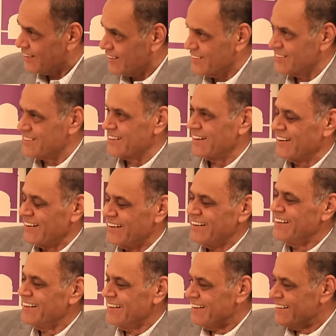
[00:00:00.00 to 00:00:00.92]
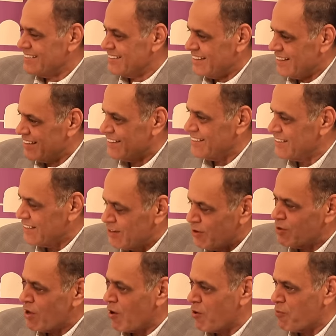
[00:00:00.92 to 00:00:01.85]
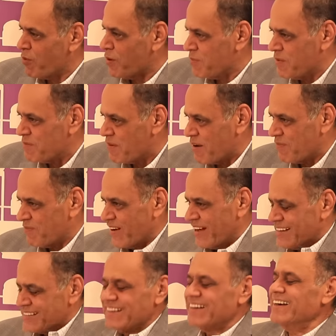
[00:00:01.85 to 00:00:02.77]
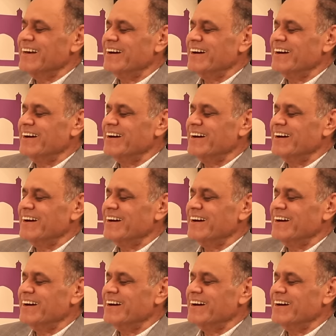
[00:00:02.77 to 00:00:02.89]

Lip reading: You know, so she knows how to put me in my place.